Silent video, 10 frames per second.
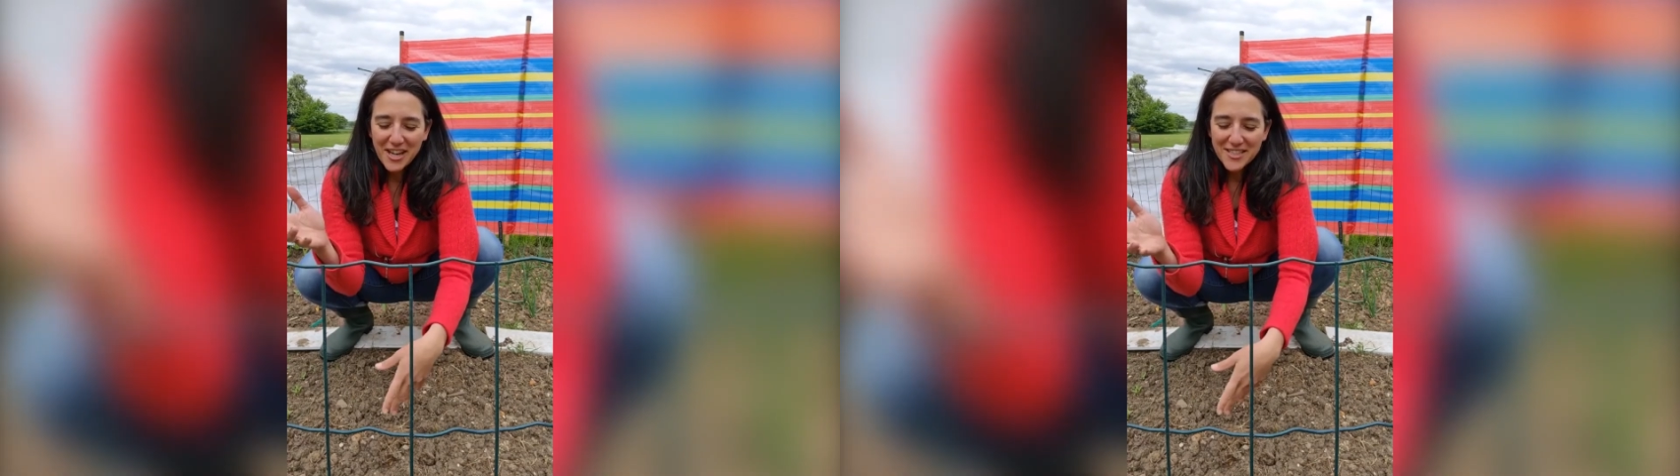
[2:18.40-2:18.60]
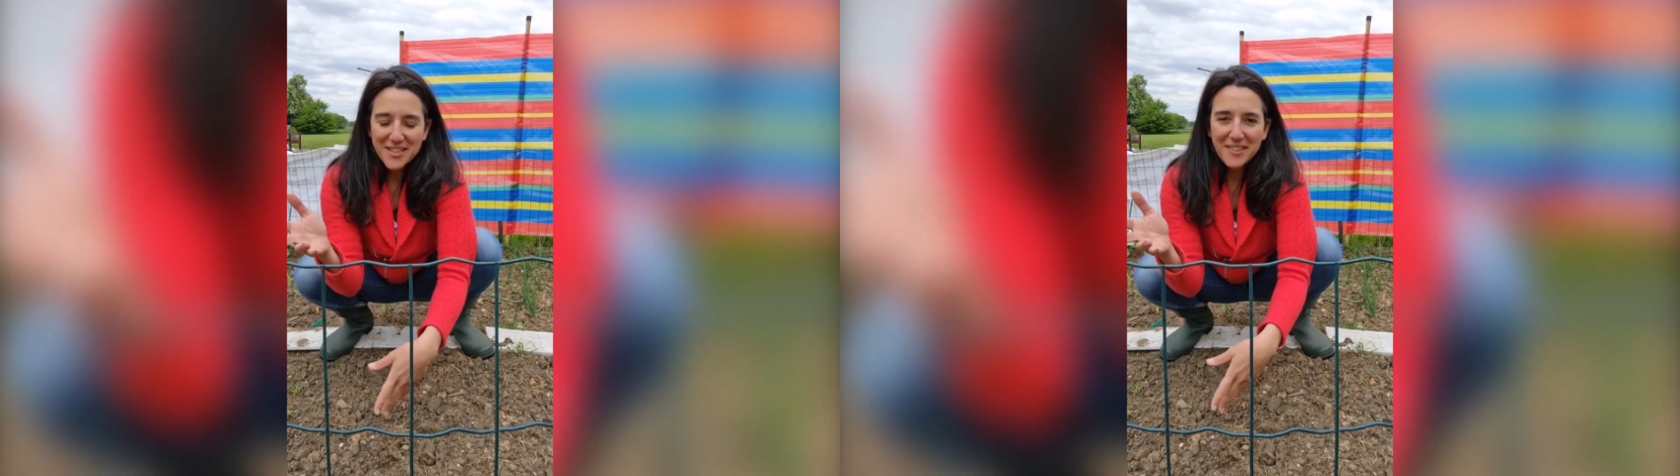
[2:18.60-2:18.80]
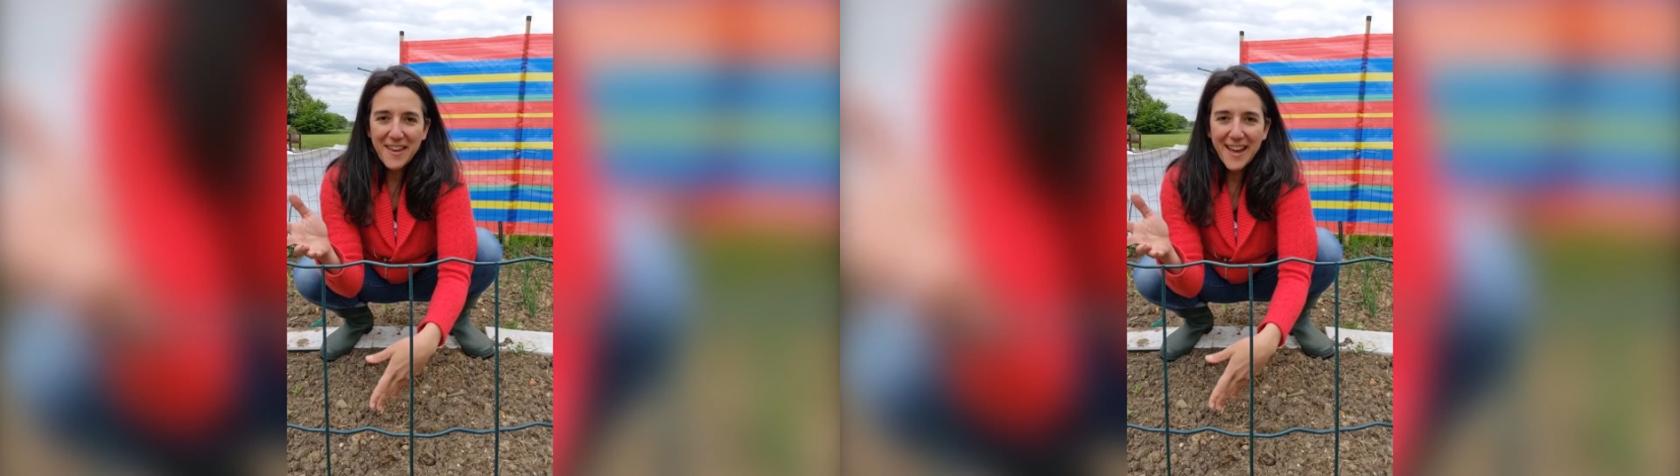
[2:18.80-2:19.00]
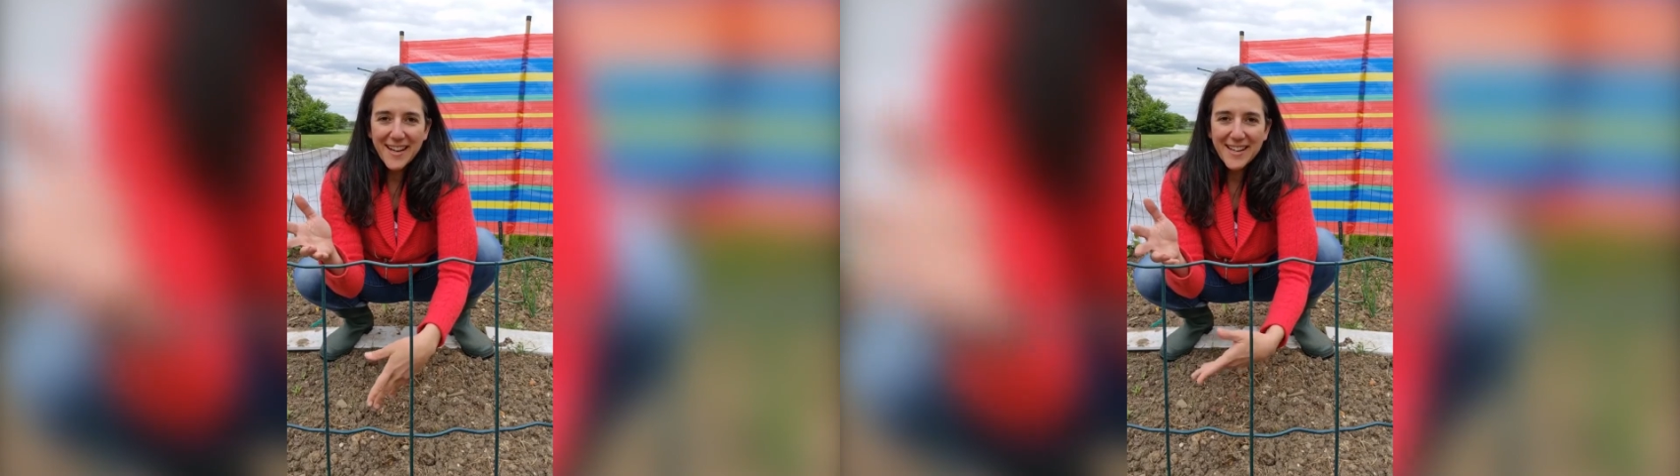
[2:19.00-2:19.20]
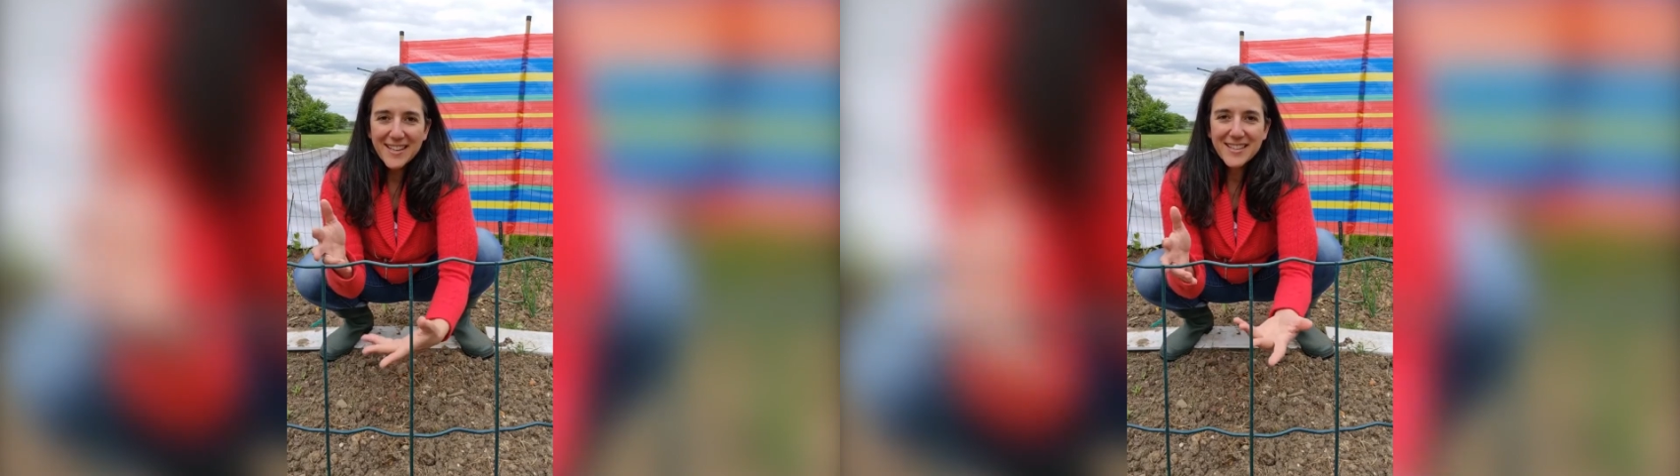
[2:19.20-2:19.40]
to
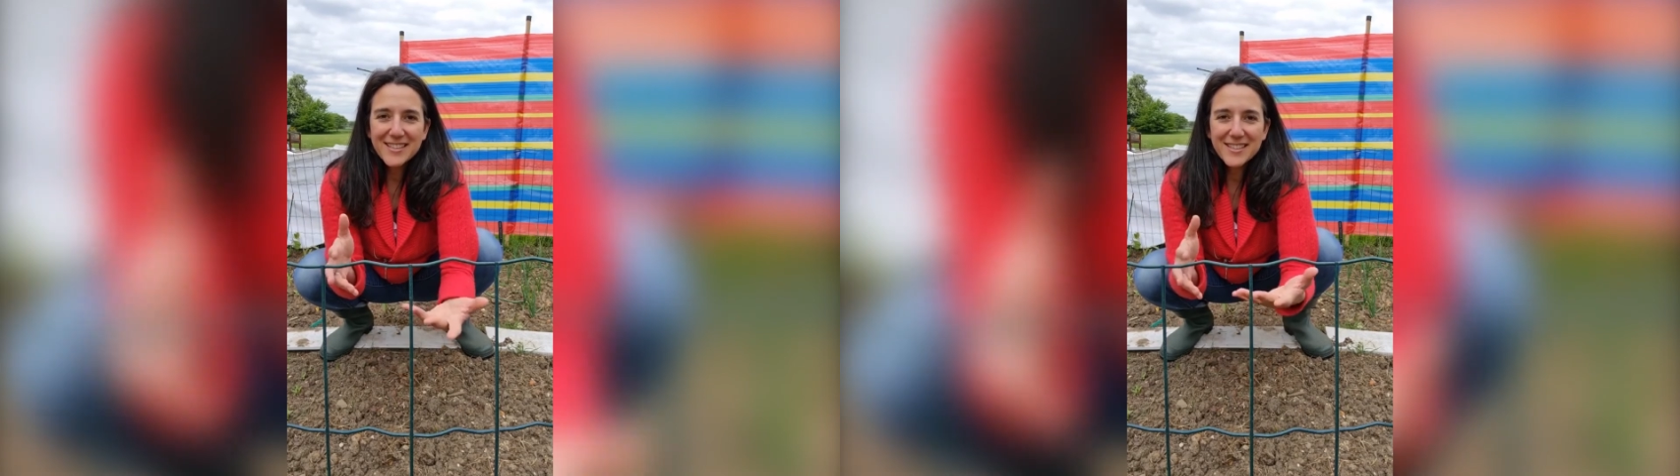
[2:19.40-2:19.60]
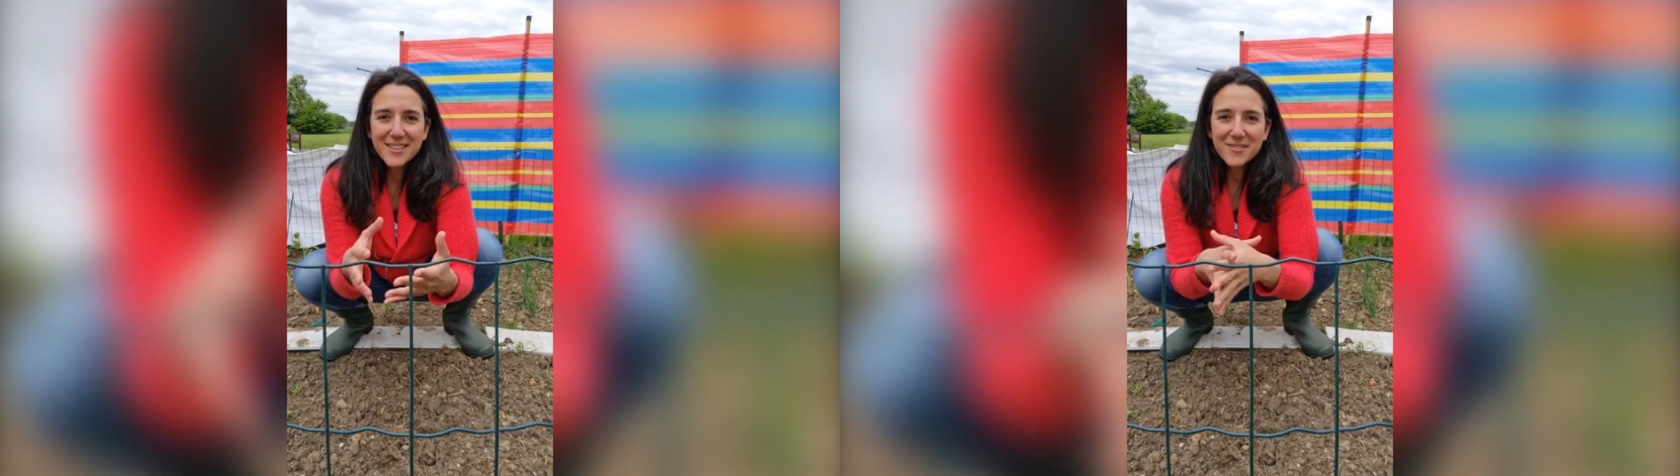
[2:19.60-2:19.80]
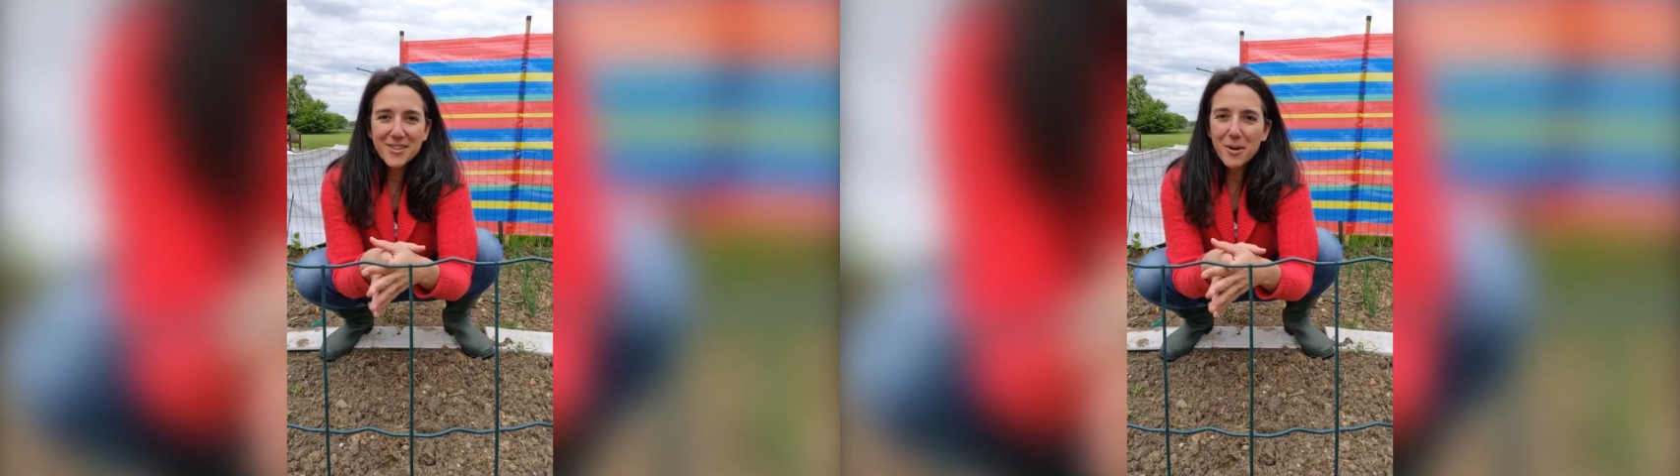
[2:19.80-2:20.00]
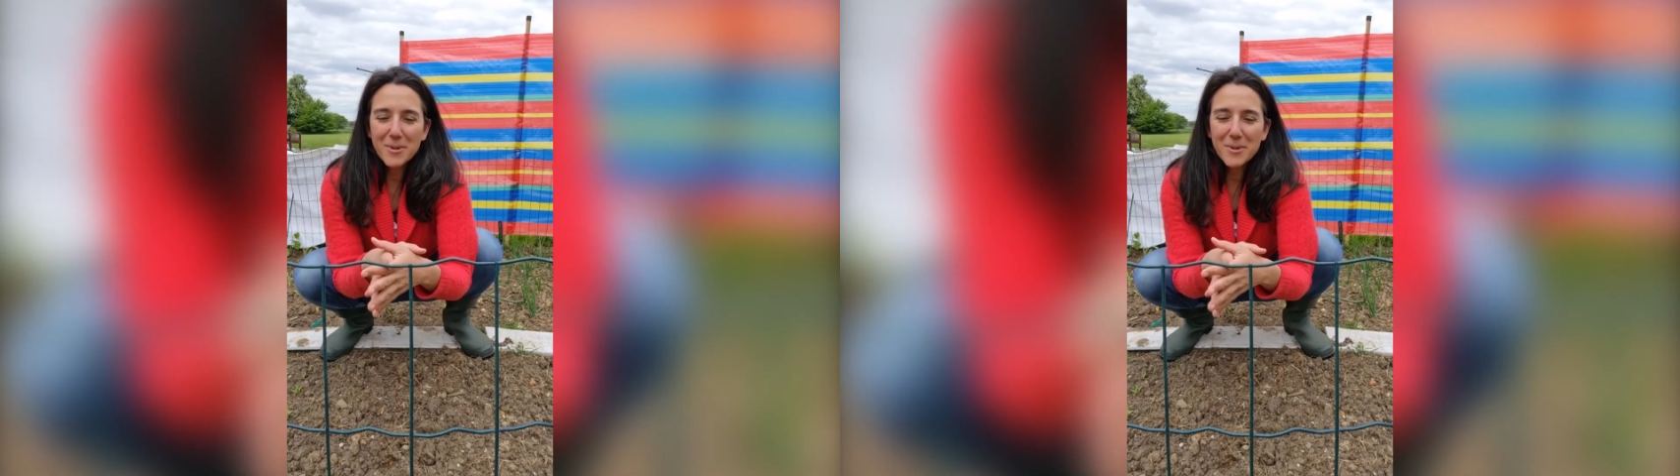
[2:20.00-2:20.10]
then come